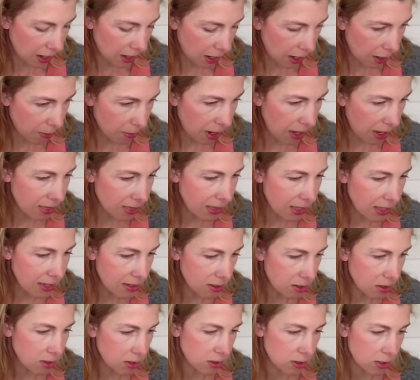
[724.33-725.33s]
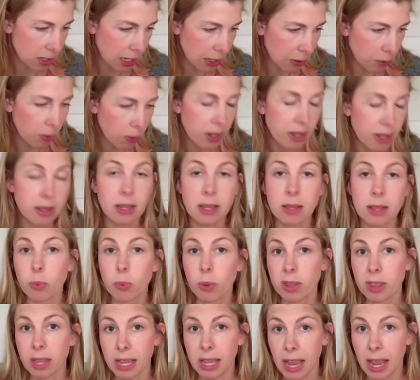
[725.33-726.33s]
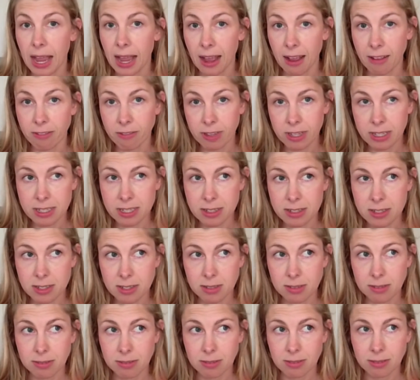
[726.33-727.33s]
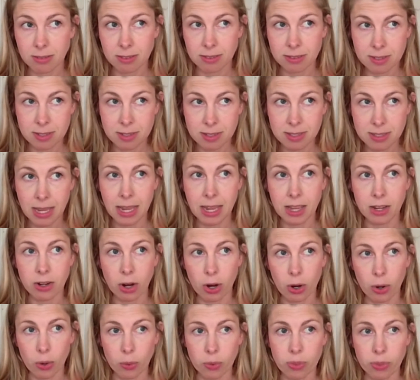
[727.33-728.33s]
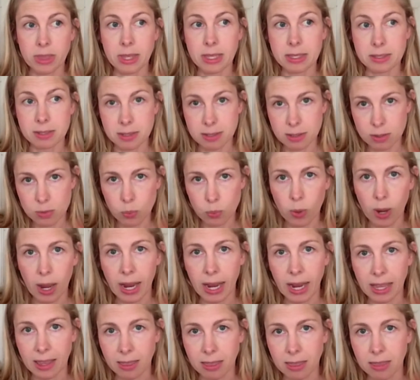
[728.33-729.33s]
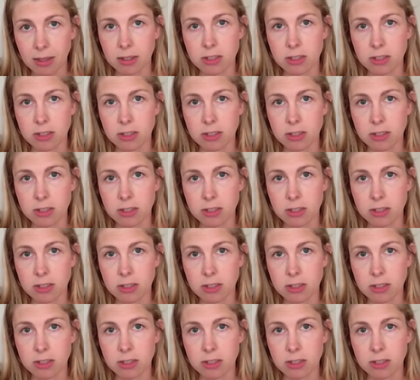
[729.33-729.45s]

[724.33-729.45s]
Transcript: And this looks like one where they haven't said, oh, this is why.